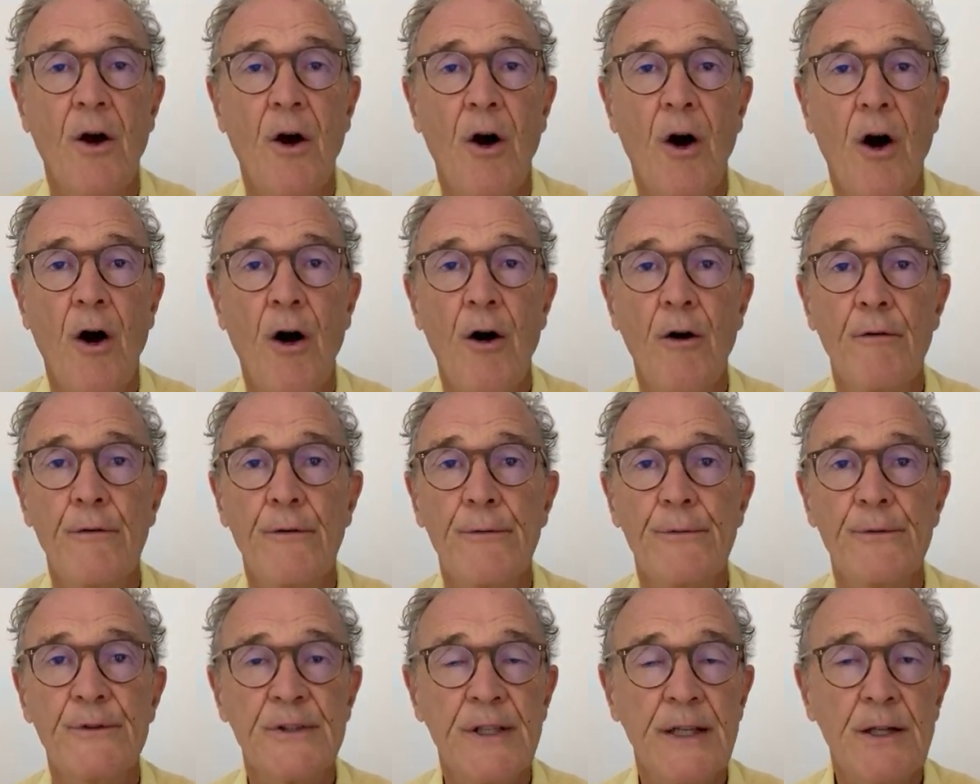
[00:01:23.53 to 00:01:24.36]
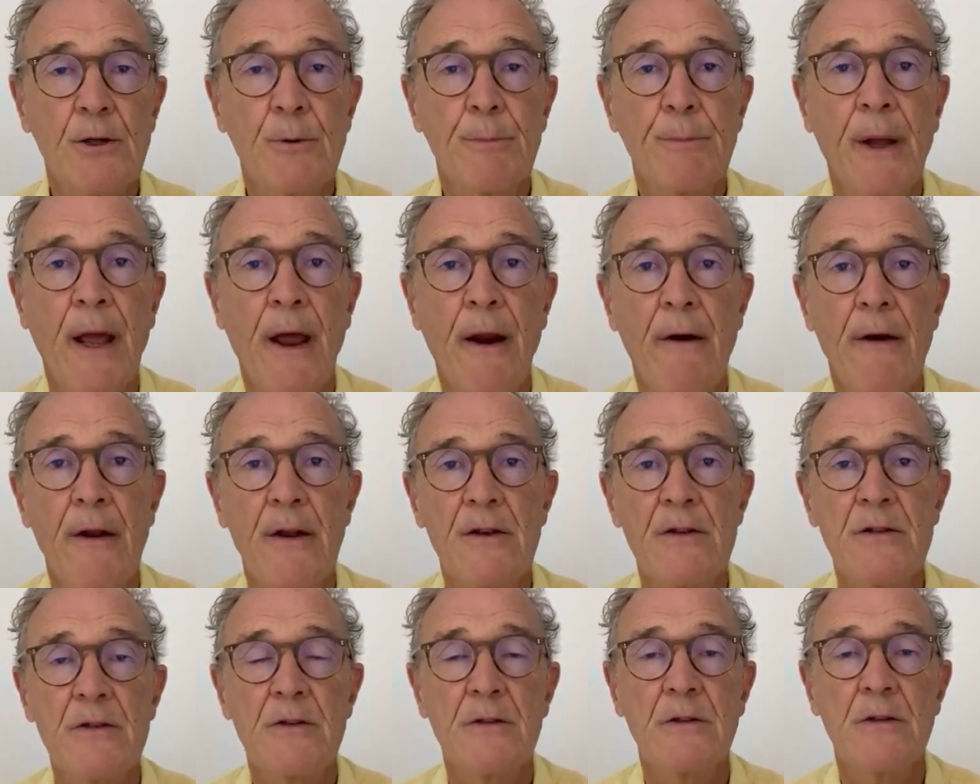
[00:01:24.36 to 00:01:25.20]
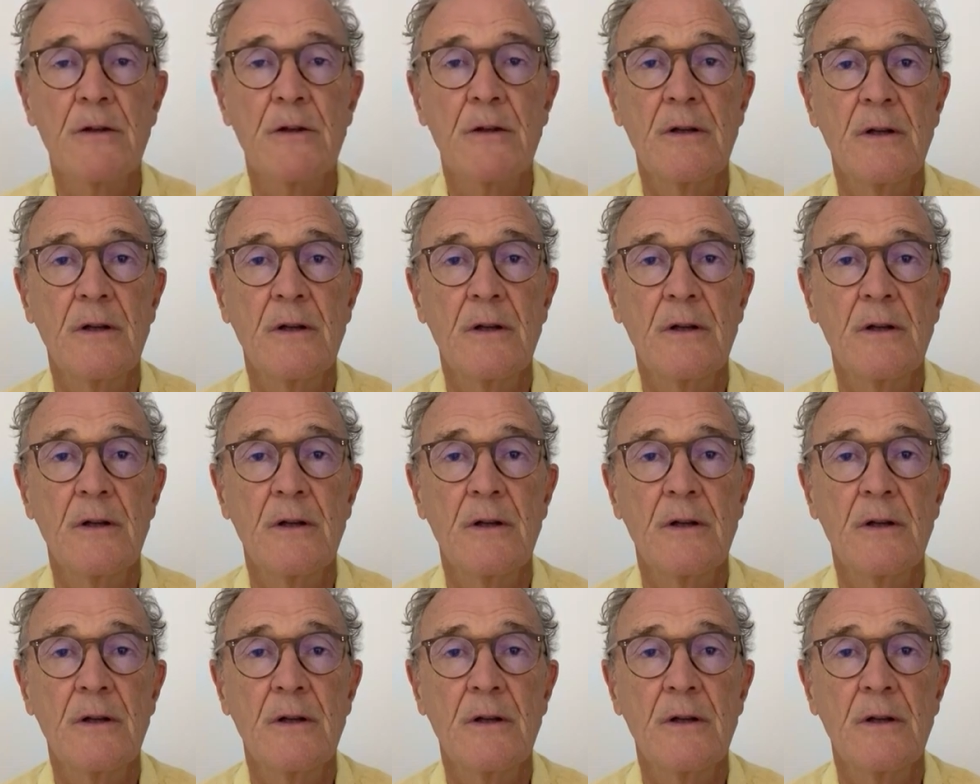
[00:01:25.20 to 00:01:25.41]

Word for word: of single parent,